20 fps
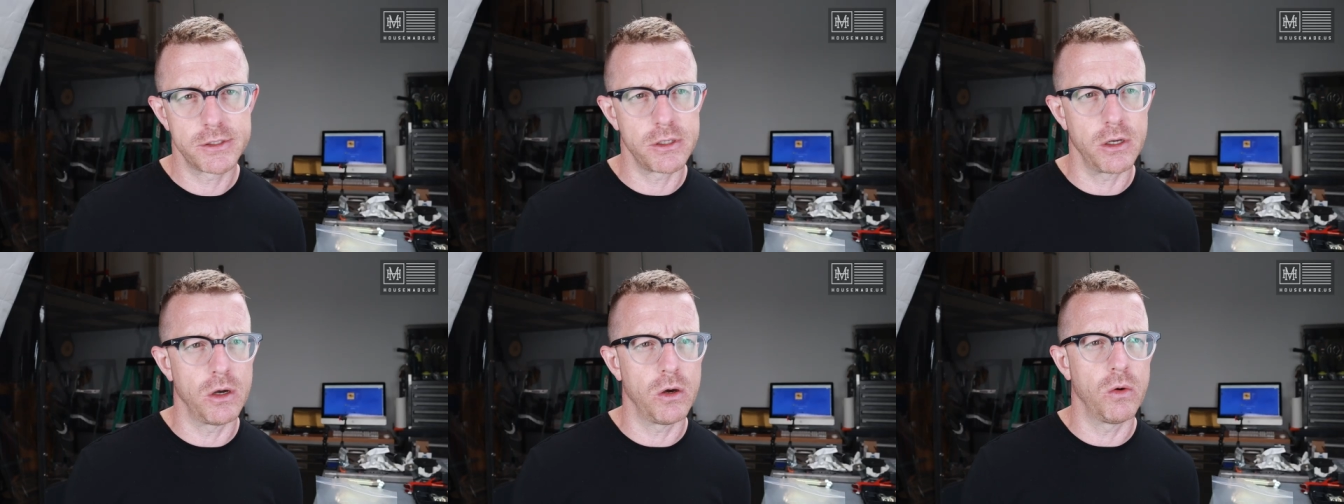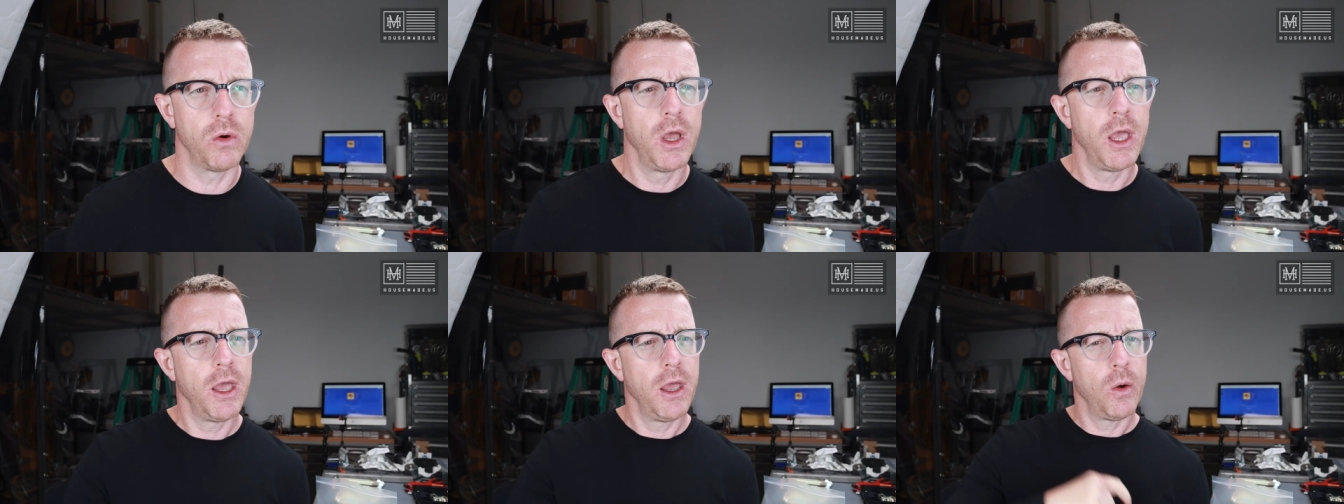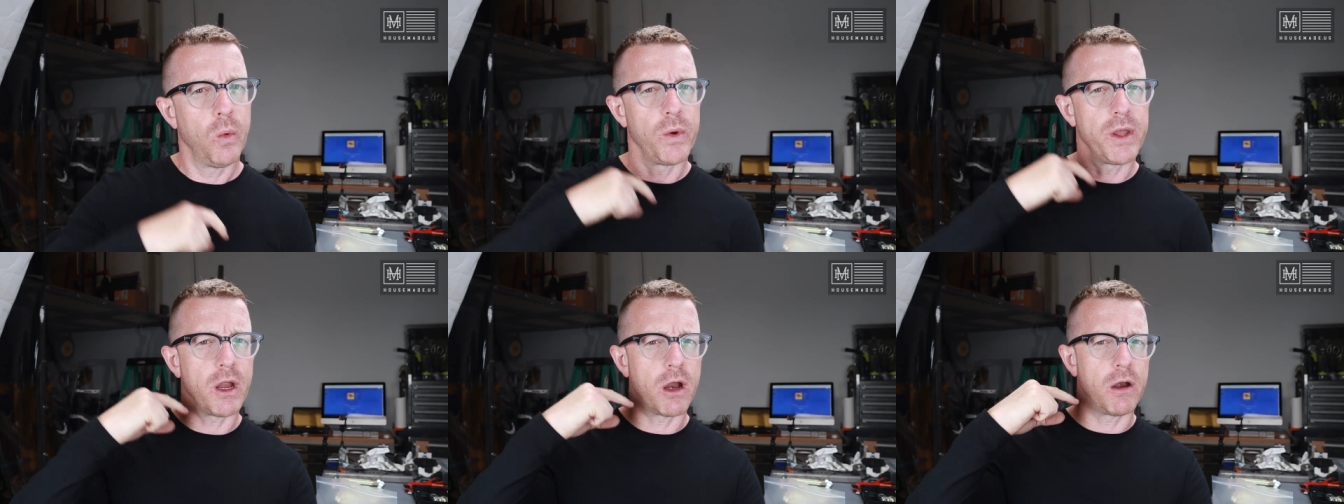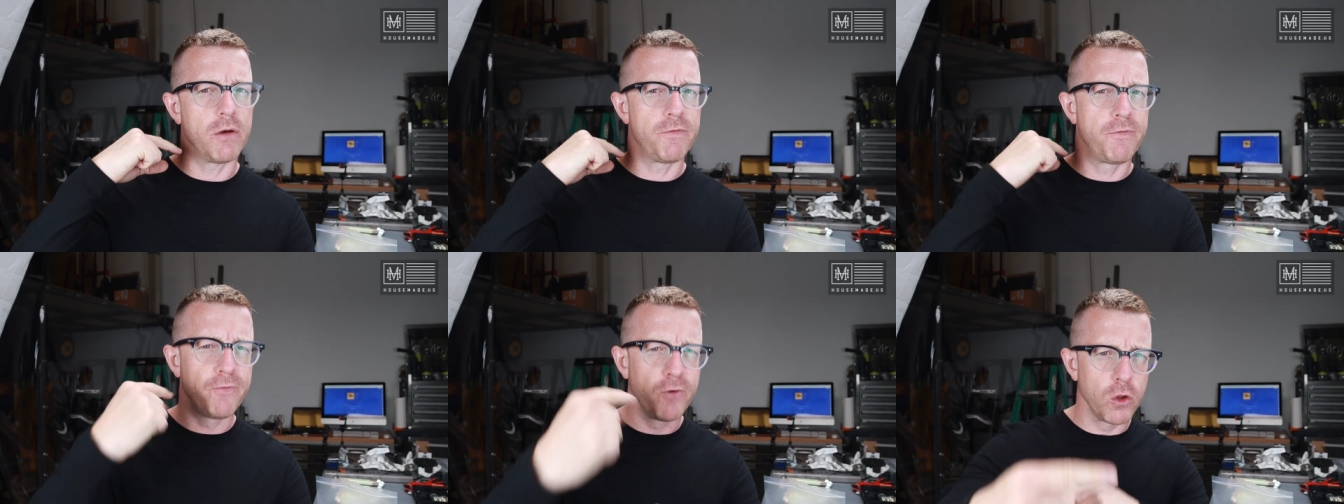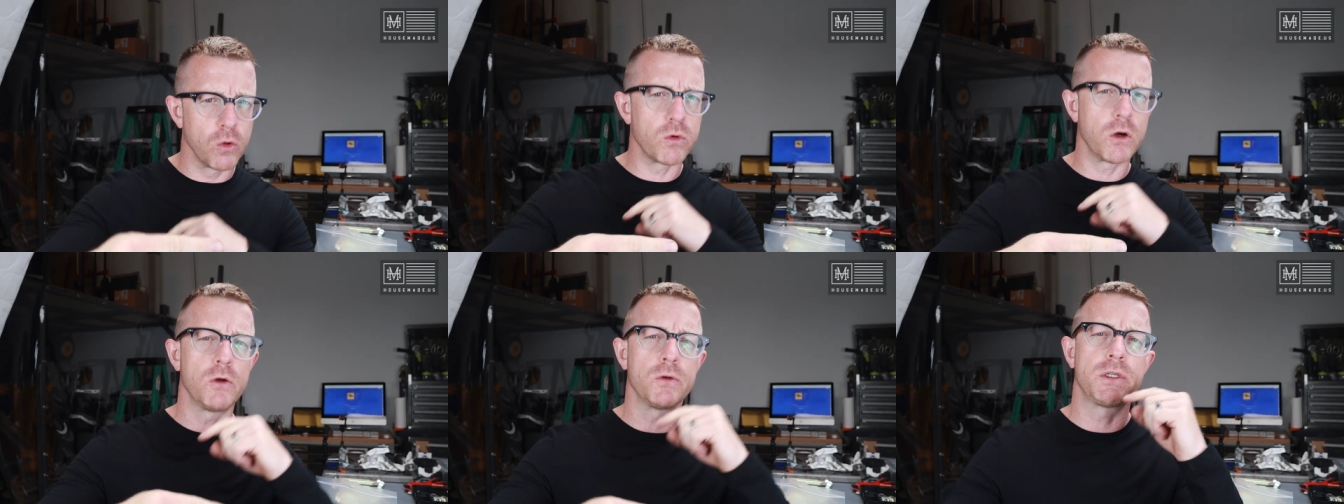So we are in
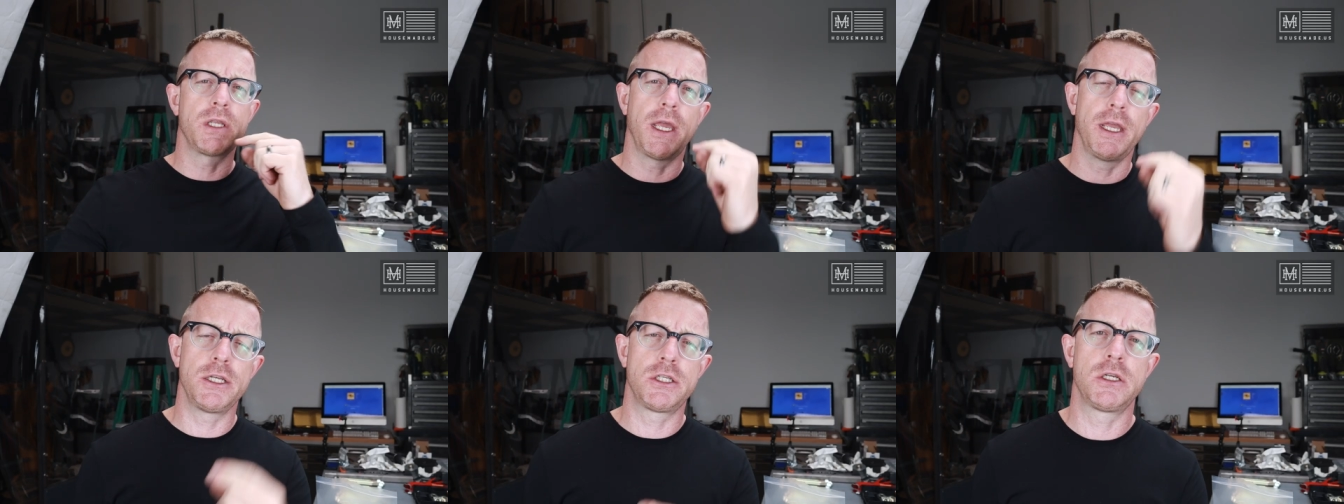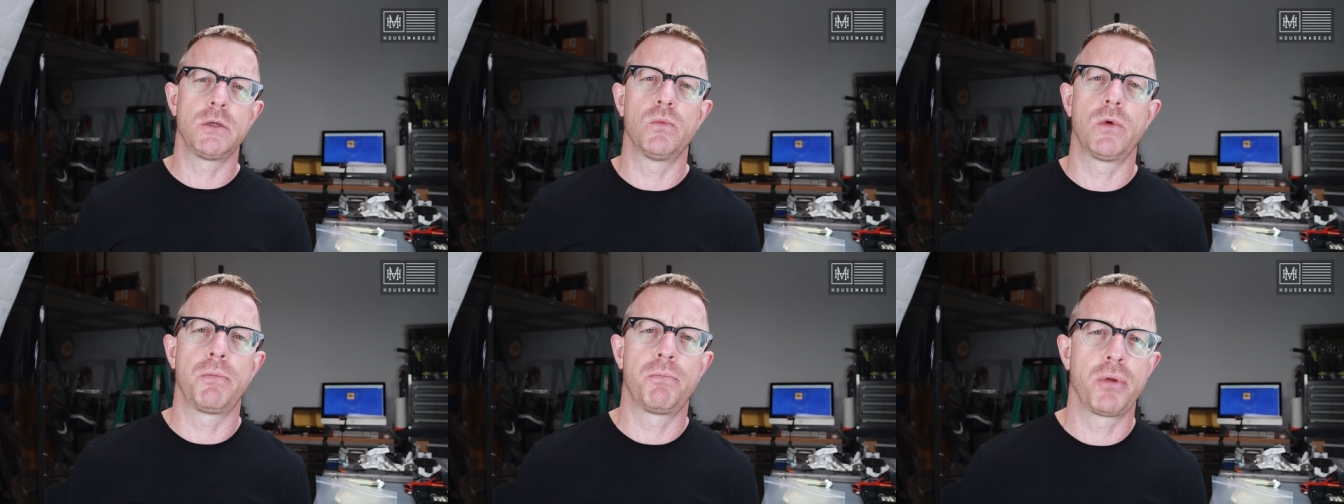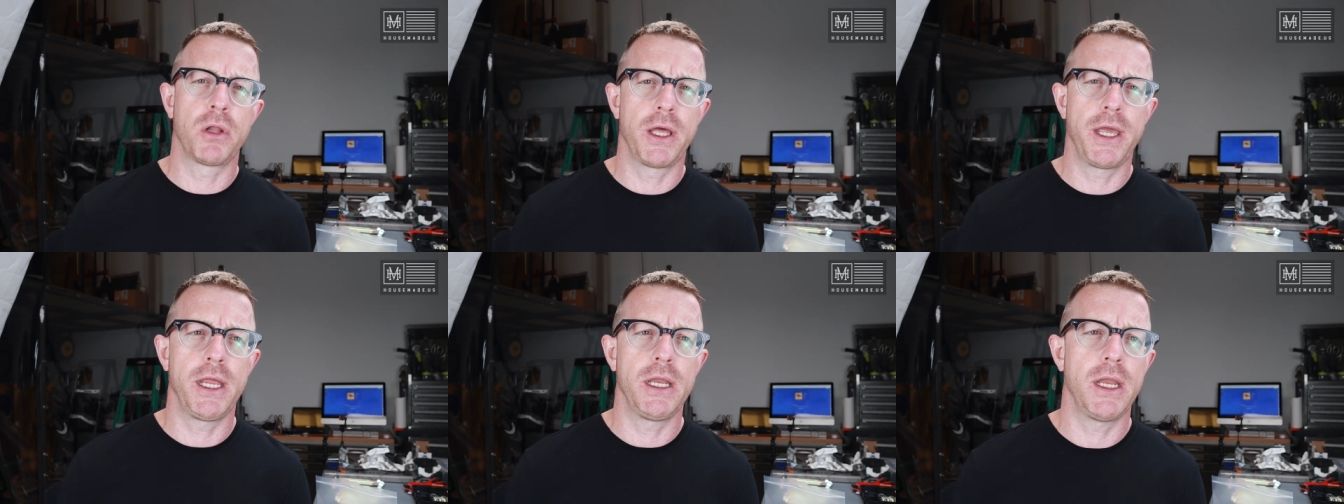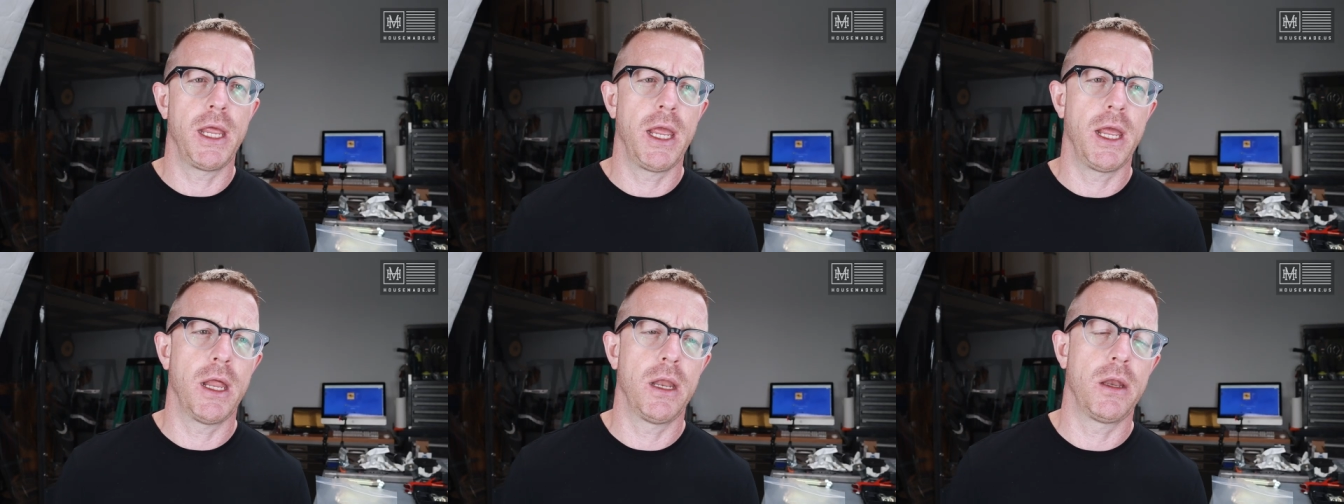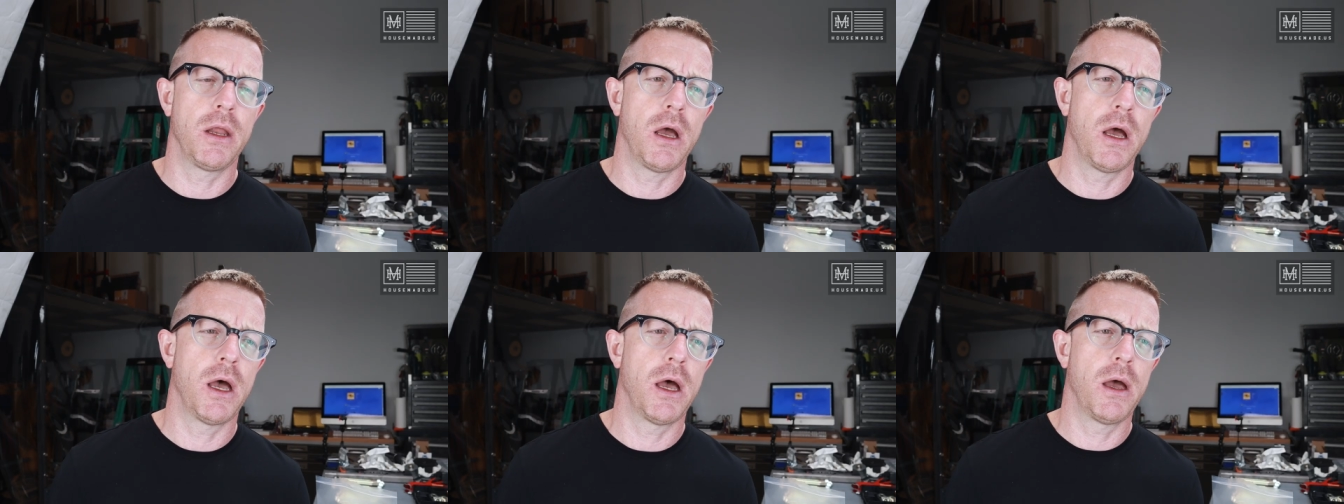full rotation with plate
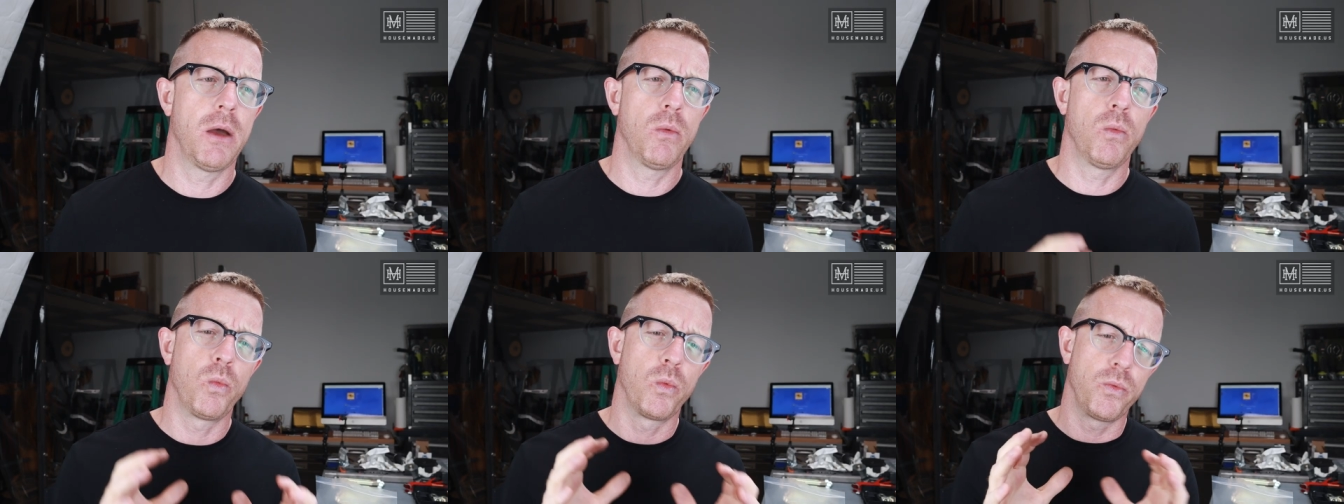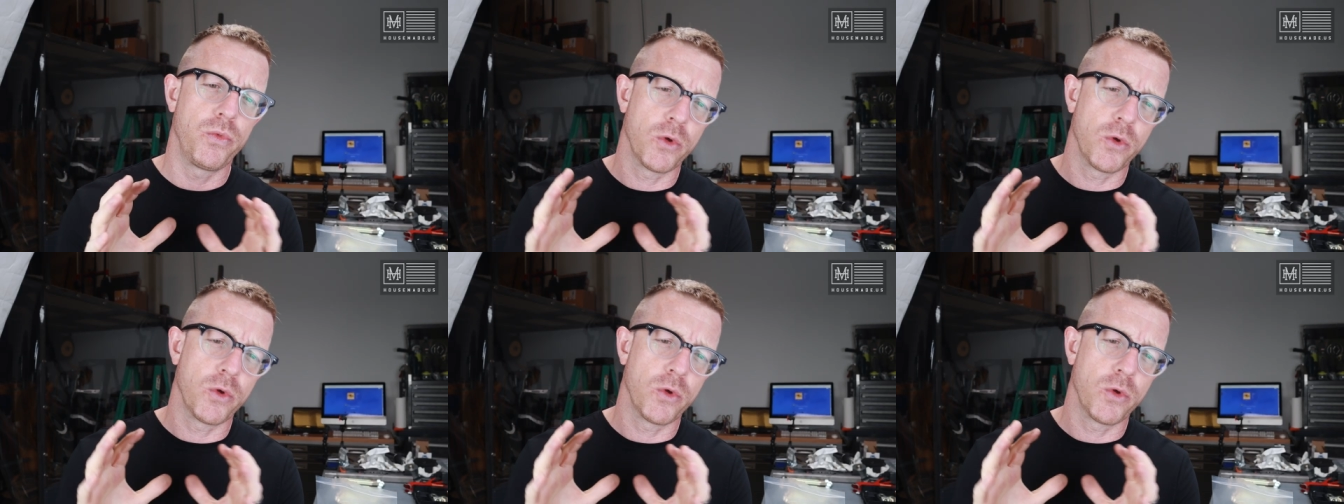and uh,